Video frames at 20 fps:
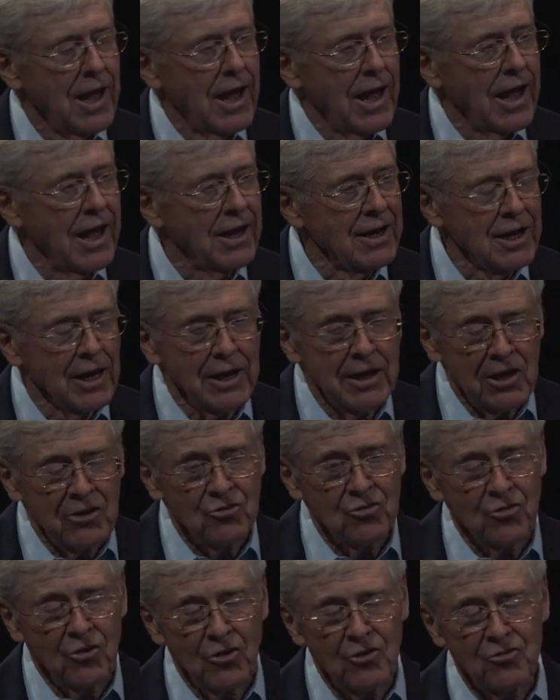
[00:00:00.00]
And
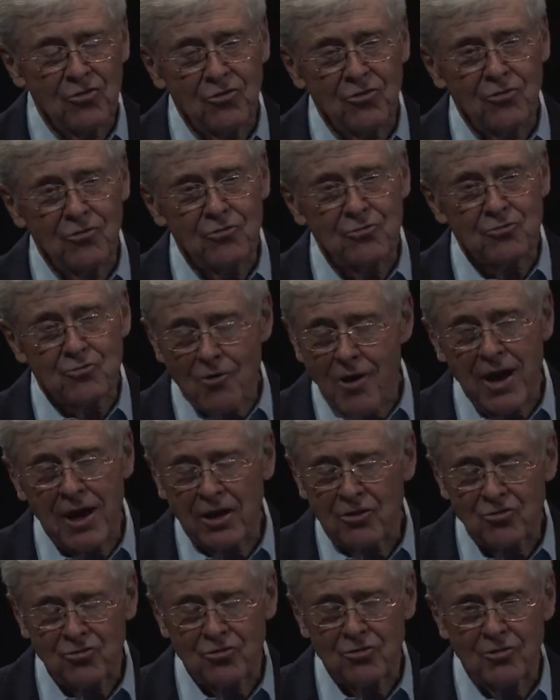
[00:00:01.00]
Liz's
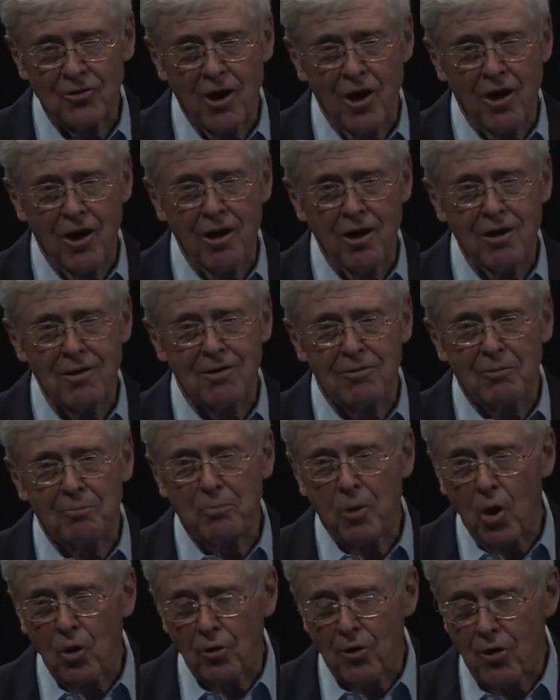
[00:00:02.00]
strengths are
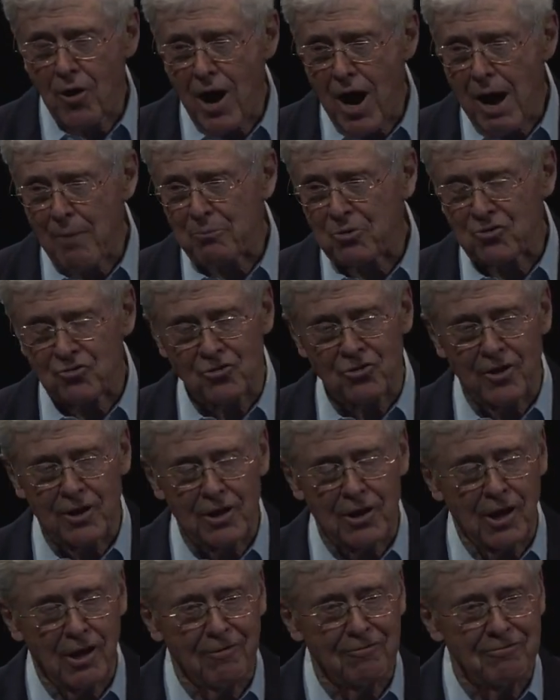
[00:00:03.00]
polar opposite
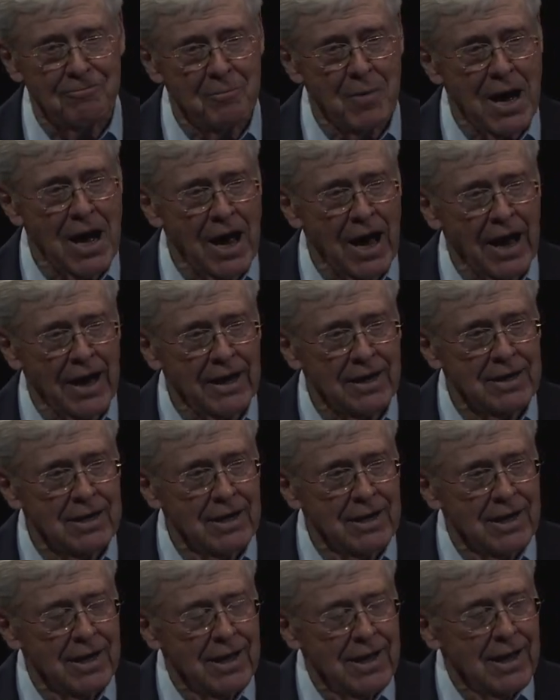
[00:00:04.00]
of mine.
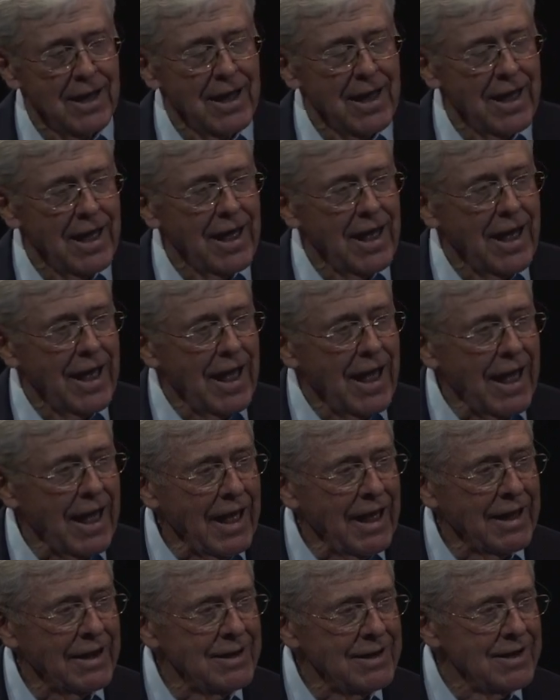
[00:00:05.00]

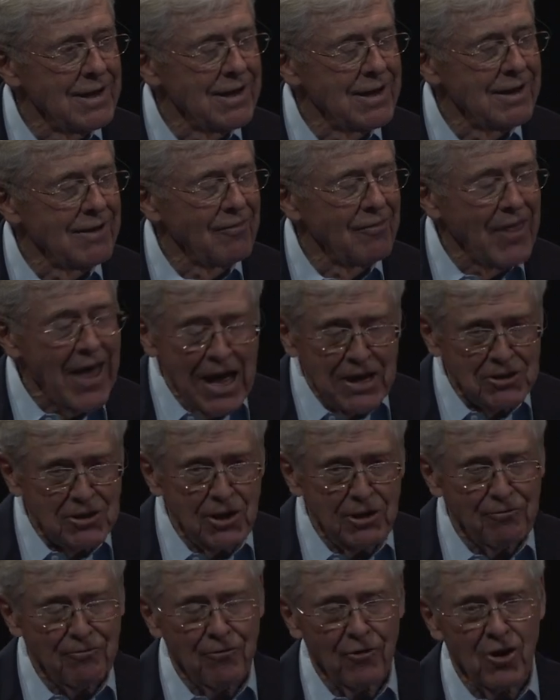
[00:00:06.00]
And that
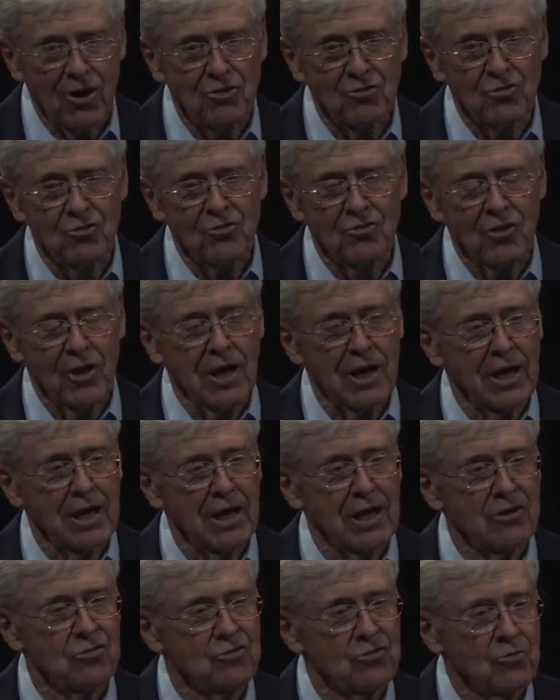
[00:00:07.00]
difference
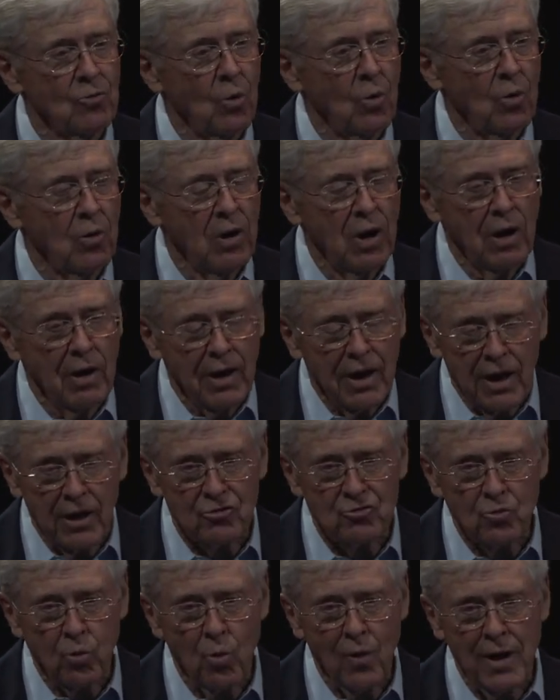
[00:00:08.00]
is
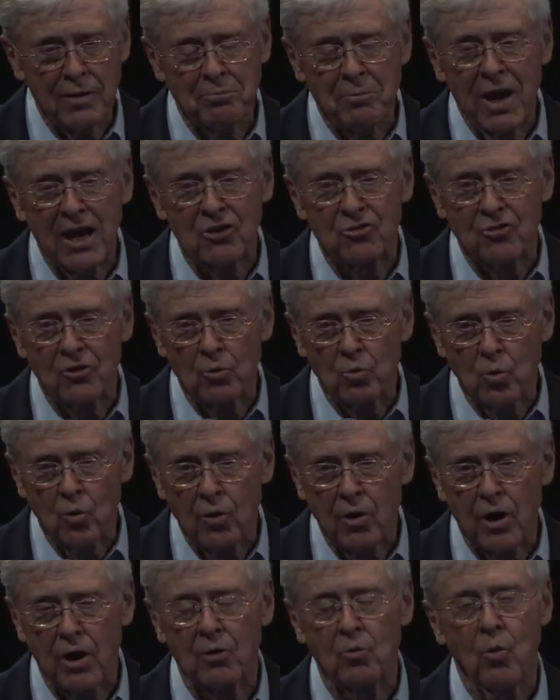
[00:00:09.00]
what makes it
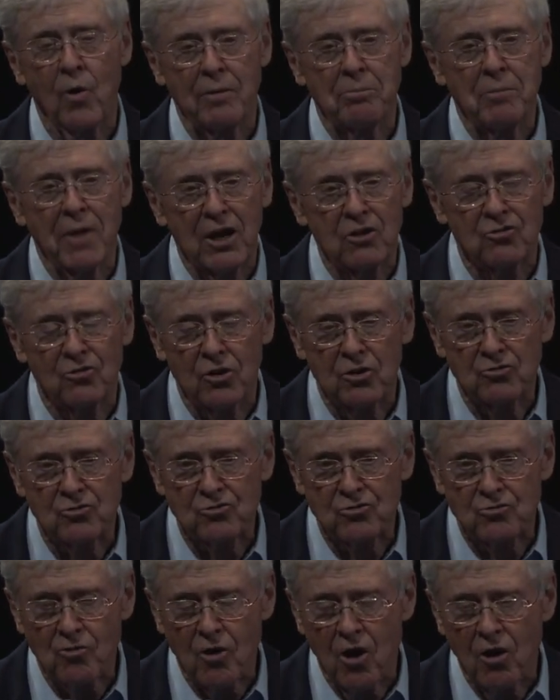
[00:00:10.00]
work, what makes it
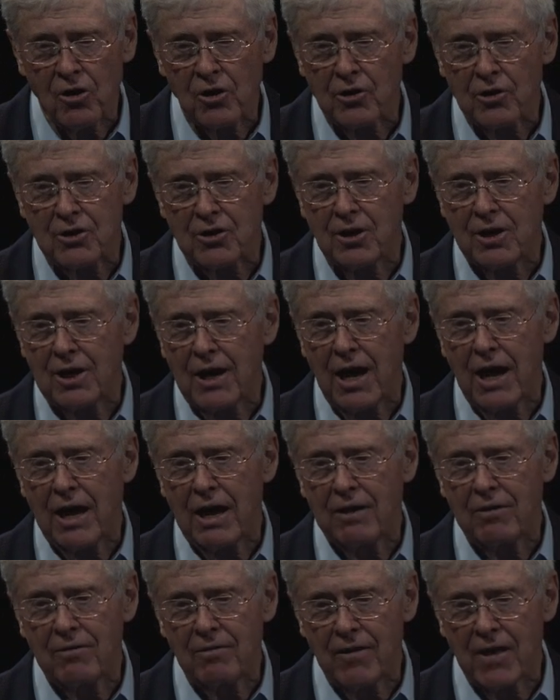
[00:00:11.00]
stronger
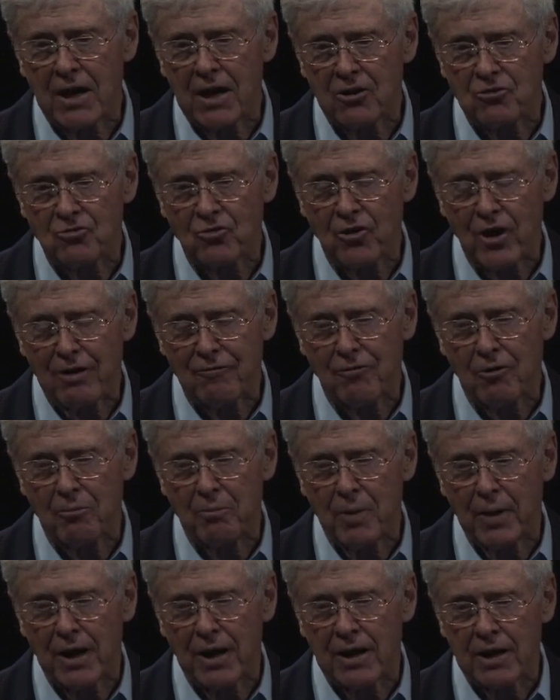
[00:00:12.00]
today than it's ever
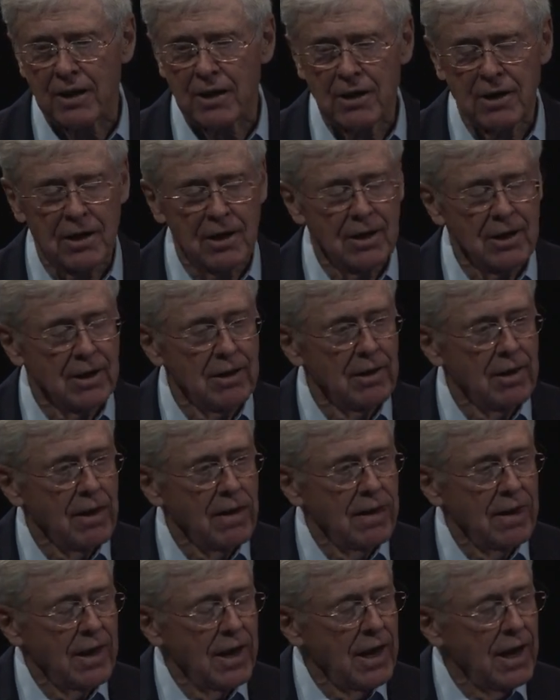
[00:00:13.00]
been.
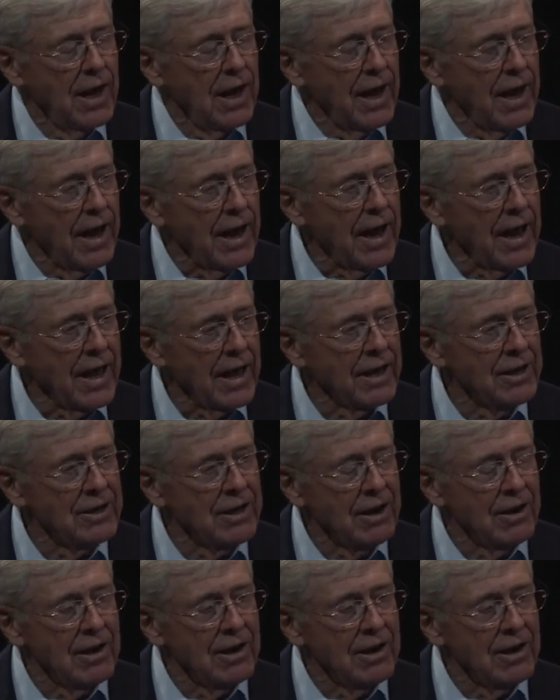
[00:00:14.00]
And